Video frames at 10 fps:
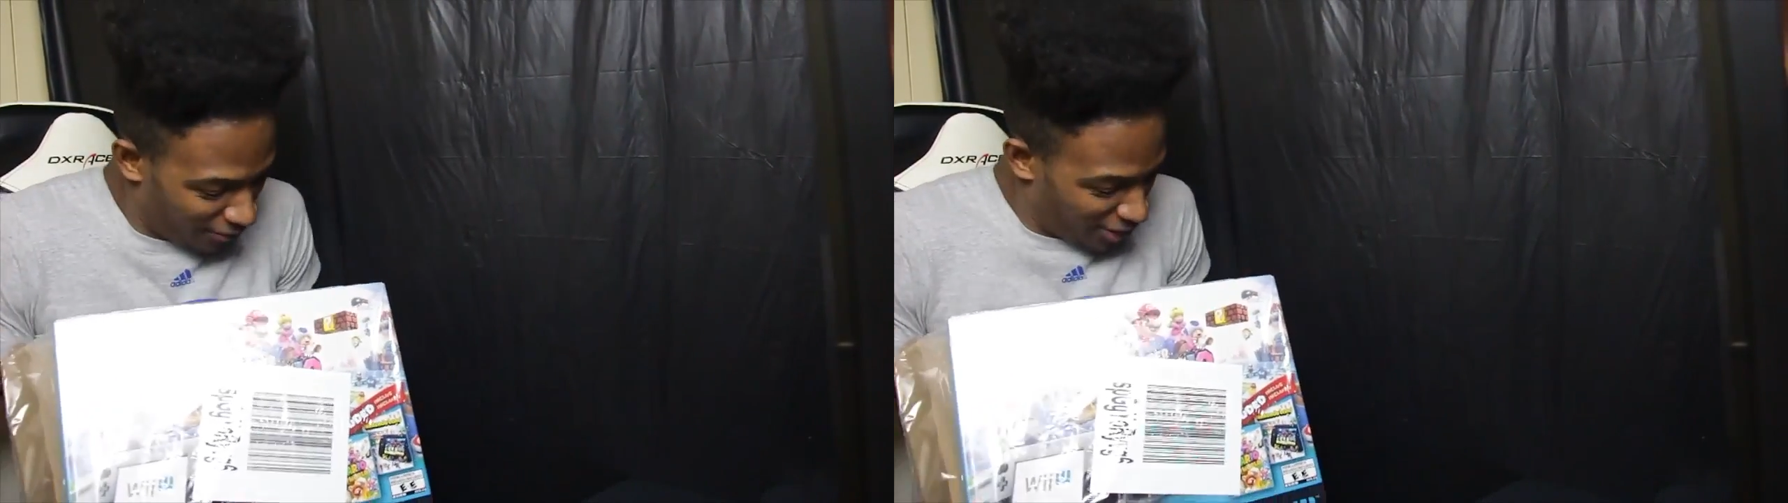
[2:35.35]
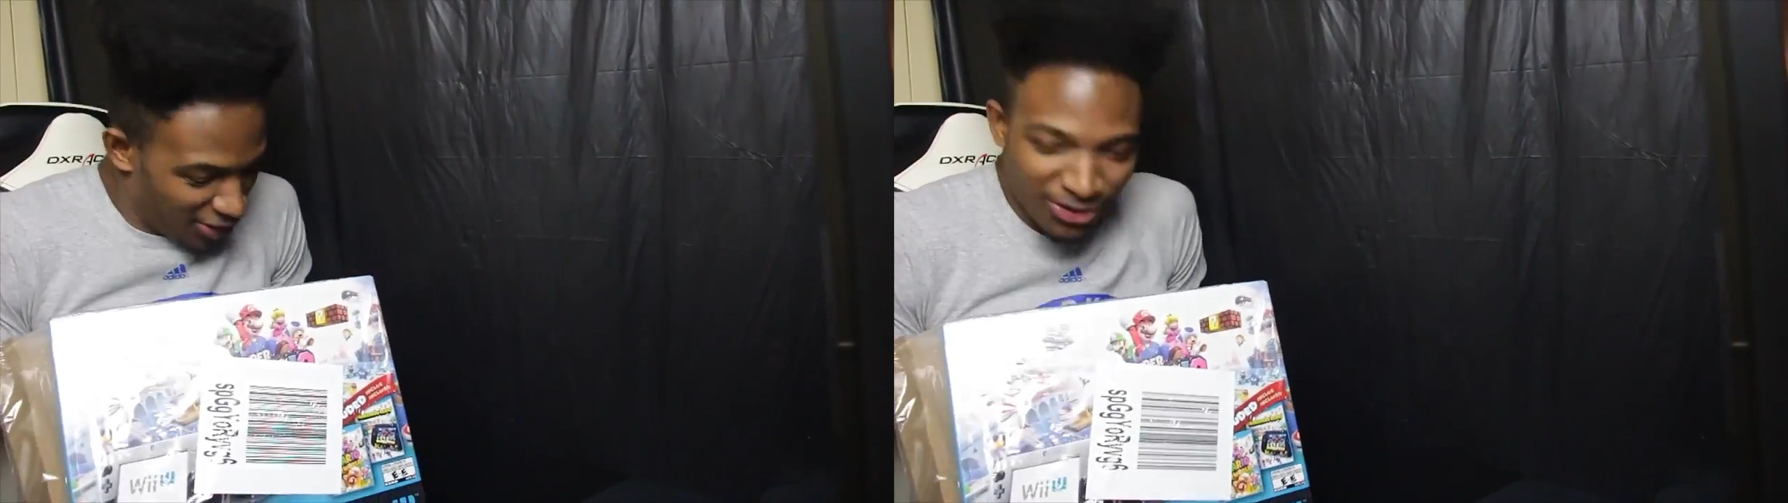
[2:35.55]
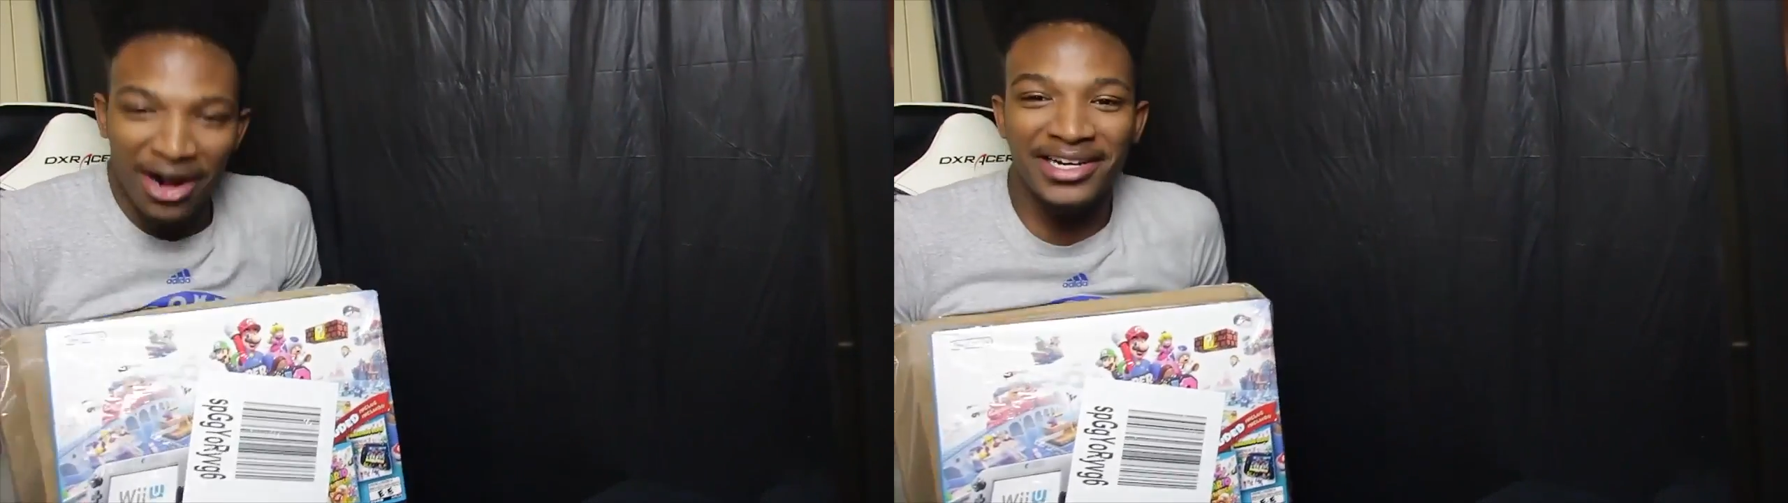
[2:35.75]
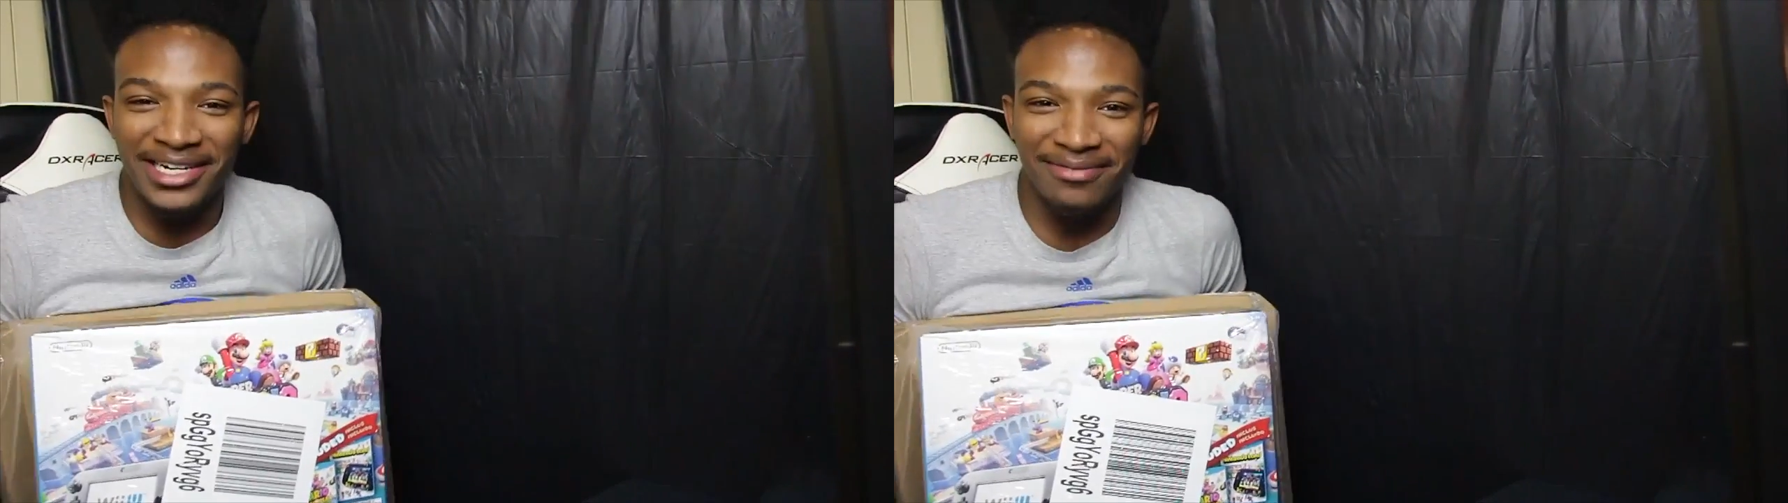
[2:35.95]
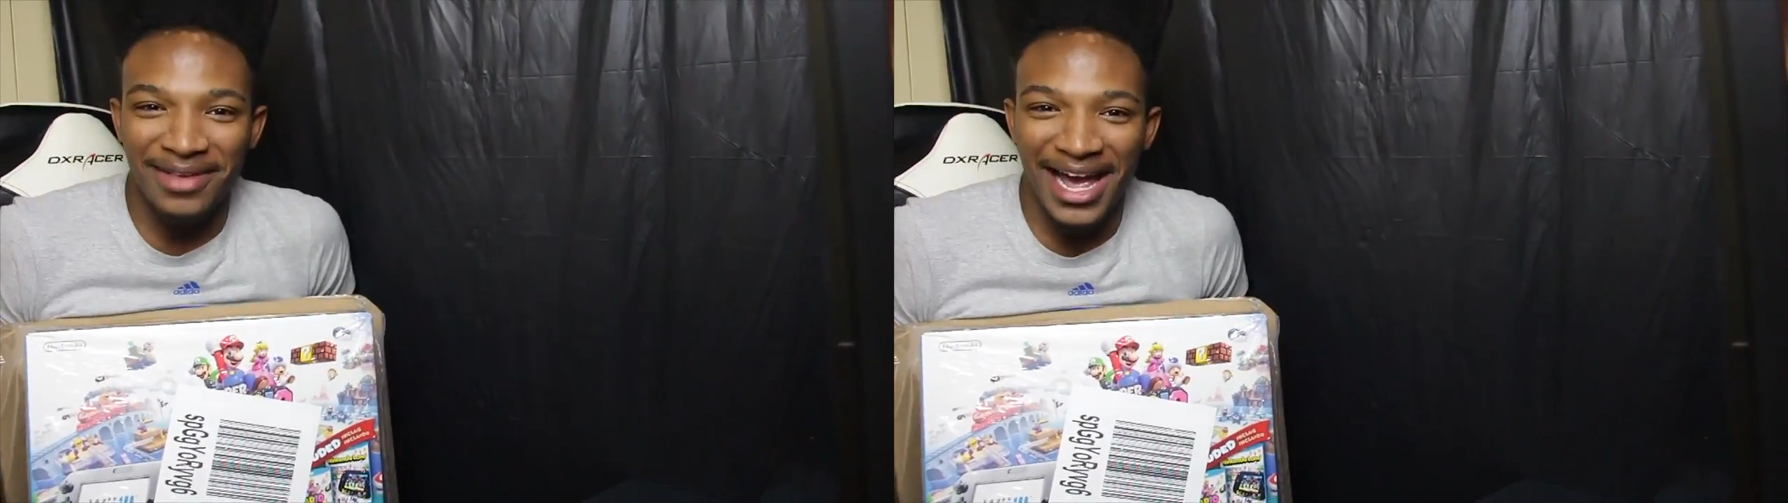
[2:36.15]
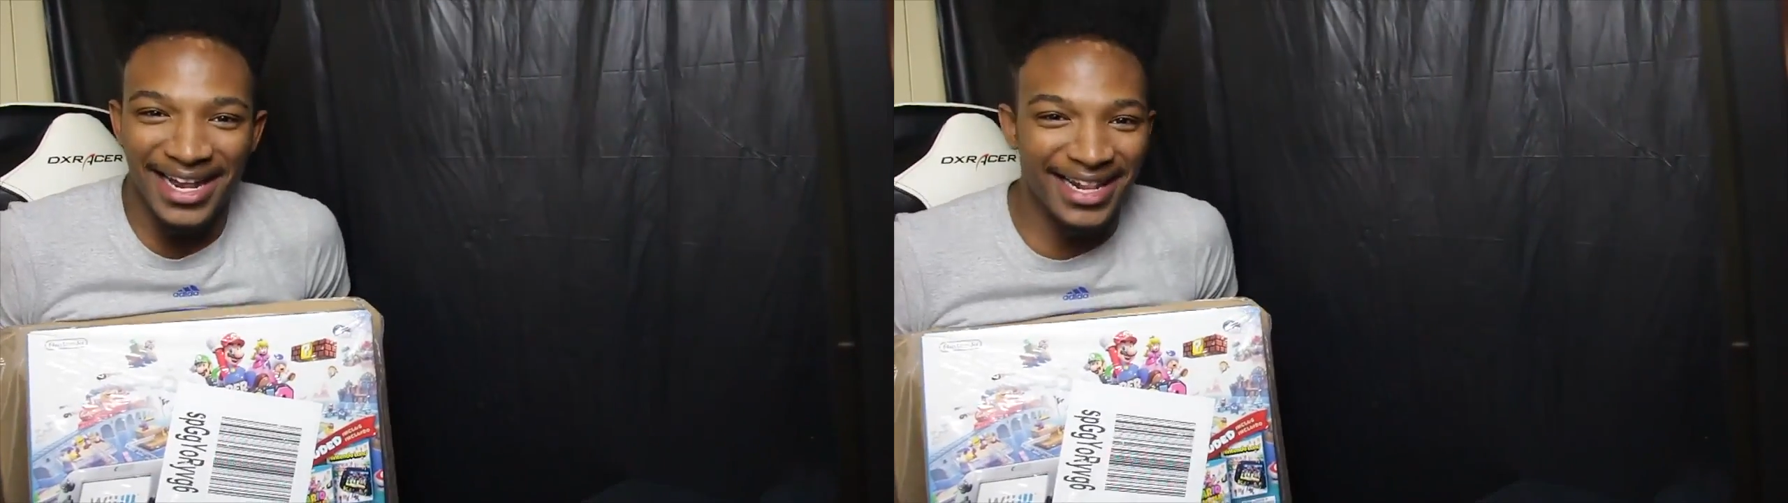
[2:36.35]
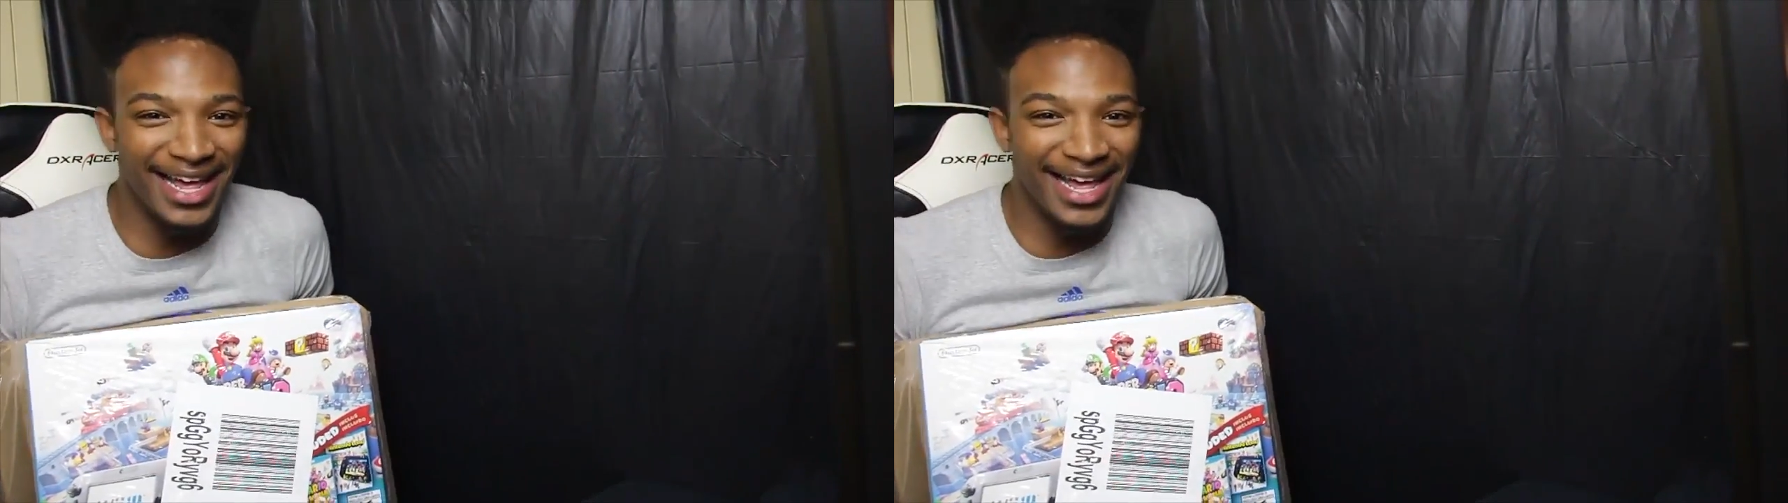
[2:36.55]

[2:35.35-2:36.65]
of destruction, man.